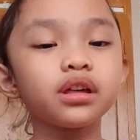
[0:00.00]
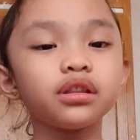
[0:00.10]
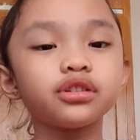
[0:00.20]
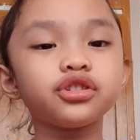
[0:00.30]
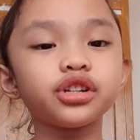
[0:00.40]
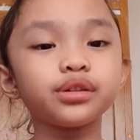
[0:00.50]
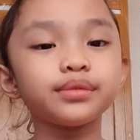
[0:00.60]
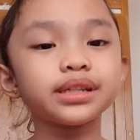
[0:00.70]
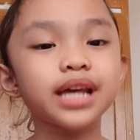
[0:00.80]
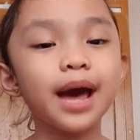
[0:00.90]
The tree
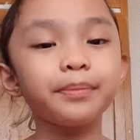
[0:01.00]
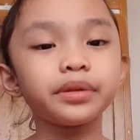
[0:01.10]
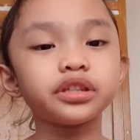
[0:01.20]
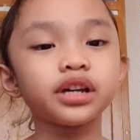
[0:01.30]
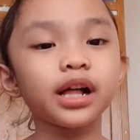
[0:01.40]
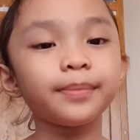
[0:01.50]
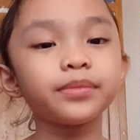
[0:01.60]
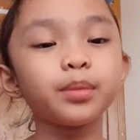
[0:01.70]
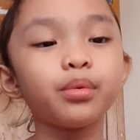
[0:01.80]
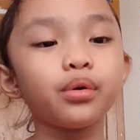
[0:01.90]
was happy to
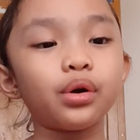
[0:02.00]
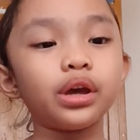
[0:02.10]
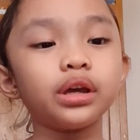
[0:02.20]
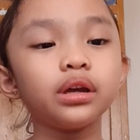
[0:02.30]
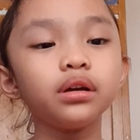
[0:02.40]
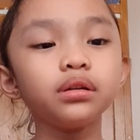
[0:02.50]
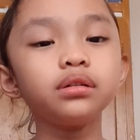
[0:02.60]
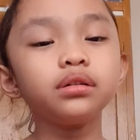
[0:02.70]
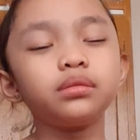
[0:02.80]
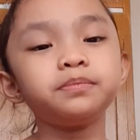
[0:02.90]
help the boy,
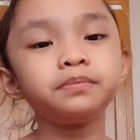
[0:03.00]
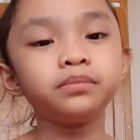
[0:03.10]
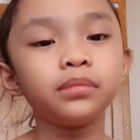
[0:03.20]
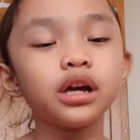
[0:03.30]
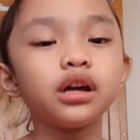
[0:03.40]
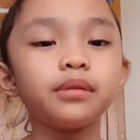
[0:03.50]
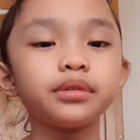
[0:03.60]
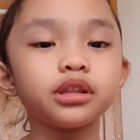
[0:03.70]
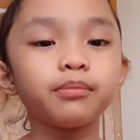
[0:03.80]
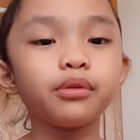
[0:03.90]

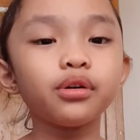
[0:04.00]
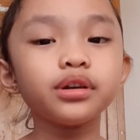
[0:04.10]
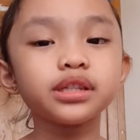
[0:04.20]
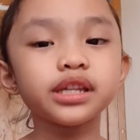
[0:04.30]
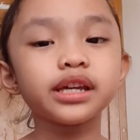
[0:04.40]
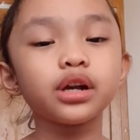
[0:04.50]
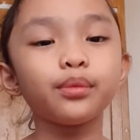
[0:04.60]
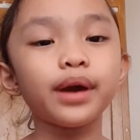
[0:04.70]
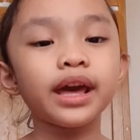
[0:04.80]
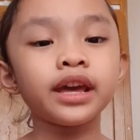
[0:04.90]
but the boy stayed
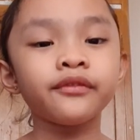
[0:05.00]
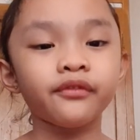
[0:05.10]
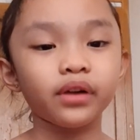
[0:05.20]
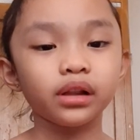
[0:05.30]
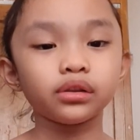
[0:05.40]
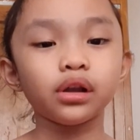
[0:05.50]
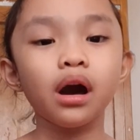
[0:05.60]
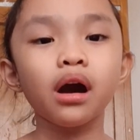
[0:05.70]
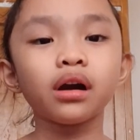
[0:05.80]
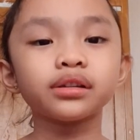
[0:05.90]
away for a
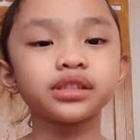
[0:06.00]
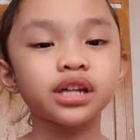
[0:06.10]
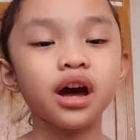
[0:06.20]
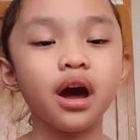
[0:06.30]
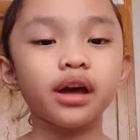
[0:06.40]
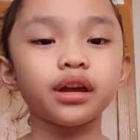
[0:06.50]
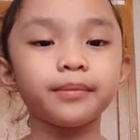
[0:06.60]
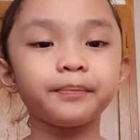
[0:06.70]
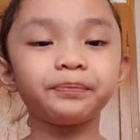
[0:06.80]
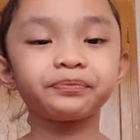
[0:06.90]
long
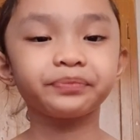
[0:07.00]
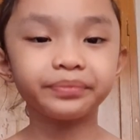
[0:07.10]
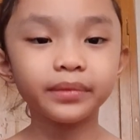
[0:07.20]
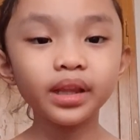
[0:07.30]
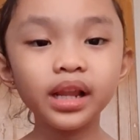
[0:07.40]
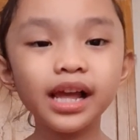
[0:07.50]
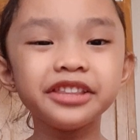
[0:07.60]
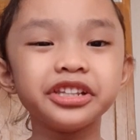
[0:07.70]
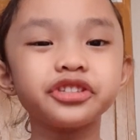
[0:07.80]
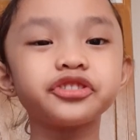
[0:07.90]
time,
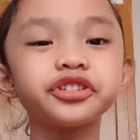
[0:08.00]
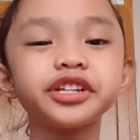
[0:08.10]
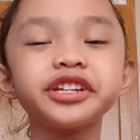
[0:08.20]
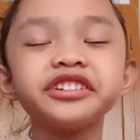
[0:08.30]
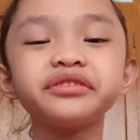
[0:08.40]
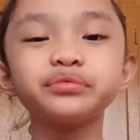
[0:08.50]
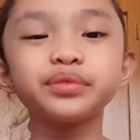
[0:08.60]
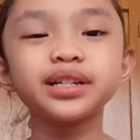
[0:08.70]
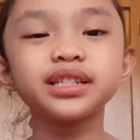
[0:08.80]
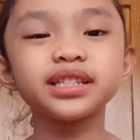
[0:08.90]
and the tree
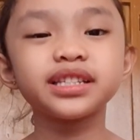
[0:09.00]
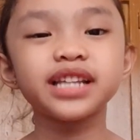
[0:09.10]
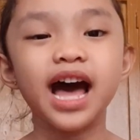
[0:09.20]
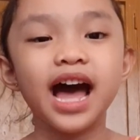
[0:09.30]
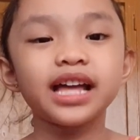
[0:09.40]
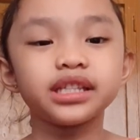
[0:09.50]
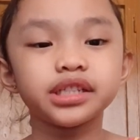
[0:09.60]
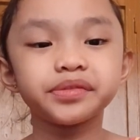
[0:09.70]
was sad.